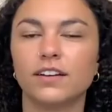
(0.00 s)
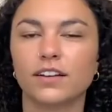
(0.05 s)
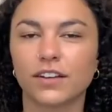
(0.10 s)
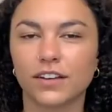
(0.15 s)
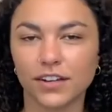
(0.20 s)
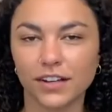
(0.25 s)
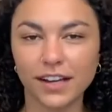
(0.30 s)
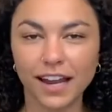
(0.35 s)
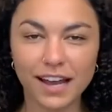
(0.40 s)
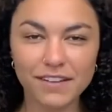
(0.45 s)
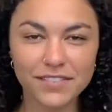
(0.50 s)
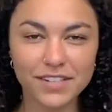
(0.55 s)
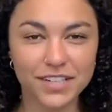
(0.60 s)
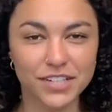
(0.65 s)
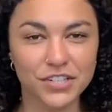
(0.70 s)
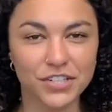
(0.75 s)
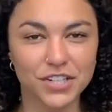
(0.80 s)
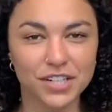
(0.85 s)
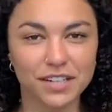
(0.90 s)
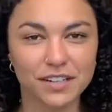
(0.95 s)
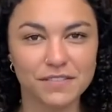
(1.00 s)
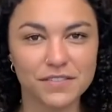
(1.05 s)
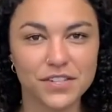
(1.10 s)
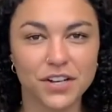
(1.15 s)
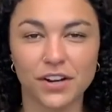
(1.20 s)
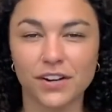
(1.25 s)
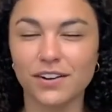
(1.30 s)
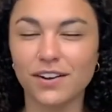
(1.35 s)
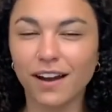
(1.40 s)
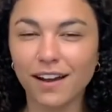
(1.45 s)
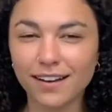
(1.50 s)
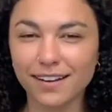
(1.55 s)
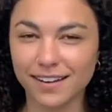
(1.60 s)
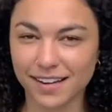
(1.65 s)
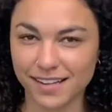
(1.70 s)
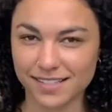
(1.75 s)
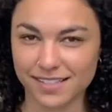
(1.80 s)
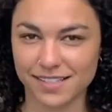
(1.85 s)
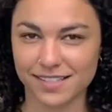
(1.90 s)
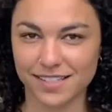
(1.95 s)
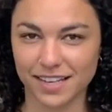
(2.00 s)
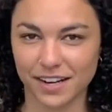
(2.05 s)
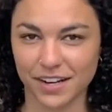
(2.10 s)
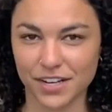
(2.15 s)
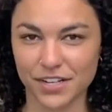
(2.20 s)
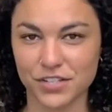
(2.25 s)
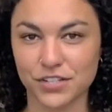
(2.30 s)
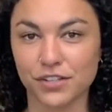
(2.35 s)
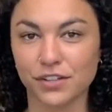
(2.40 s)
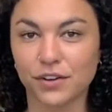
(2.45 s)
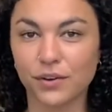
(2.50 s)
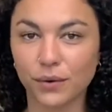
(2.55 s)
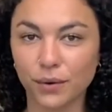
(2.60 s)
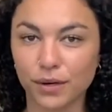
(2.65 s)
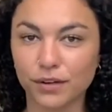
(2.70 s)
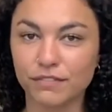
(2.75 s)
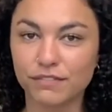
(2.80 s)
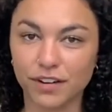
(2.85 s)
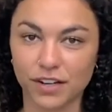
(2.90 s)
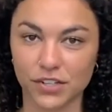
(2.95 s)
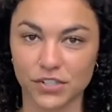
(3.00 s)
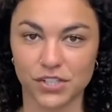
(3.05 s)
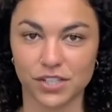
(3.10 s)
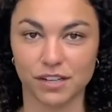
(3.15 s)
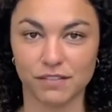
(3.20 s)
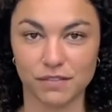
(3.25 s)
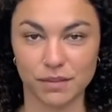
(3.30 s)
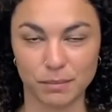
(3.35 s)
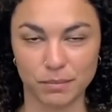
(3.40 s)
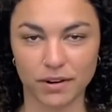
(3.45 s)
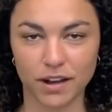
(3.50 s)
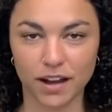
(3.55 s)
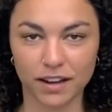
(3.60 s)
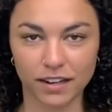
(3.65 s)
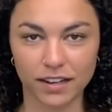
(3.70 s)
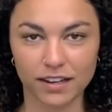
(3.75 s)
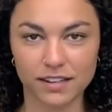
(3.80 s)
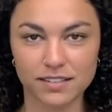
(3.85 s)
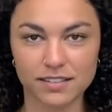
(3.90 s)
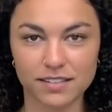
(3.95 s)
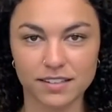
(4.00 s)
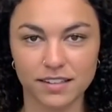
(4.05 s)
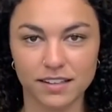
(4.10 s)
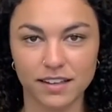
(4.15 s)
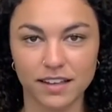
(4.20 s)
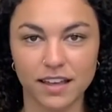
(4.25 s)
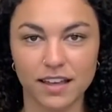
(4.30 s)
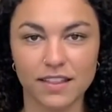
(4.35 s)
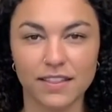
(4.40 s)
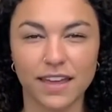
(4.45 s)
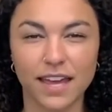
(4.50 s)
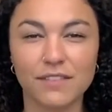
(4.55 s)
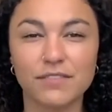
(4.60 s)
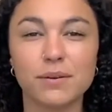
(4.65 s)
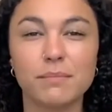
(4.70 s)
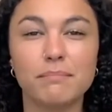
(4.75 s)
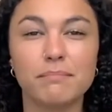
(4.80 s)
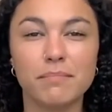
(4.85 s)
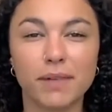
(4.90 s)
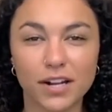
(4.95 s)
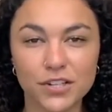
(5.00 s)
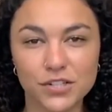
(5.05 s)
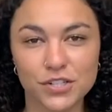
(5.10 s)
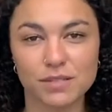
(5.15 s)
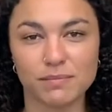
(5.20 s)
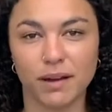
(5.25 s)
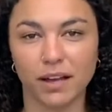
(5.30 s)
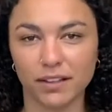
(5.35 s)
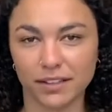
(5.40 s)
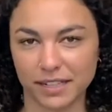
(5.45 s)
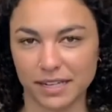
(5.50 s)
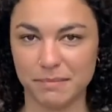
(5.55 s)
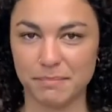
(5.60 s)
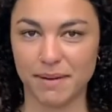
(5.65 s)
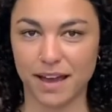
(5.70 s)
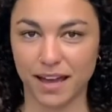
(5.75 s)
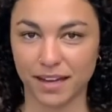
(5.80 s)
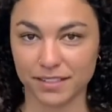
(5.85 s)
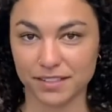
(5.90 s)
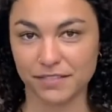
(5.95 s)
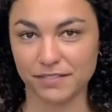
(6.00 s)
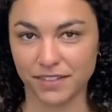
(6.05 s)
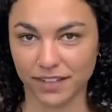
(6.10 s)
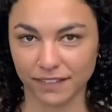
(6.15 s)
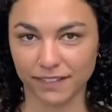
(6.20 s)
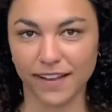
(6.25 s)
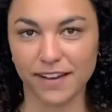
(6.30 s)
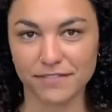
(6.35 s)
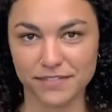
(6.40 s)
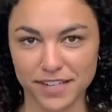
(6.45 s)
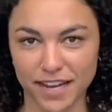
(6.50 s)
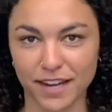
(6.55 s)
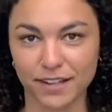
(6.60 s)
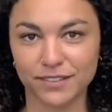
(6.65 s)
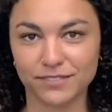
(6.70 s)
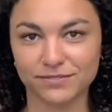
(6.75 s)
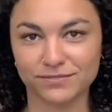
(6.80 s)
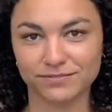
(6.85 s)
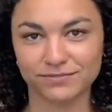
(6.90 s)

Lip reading: Could-have initiatives are not necessary to the core function of the product. They have a much smaller impact if they're left out.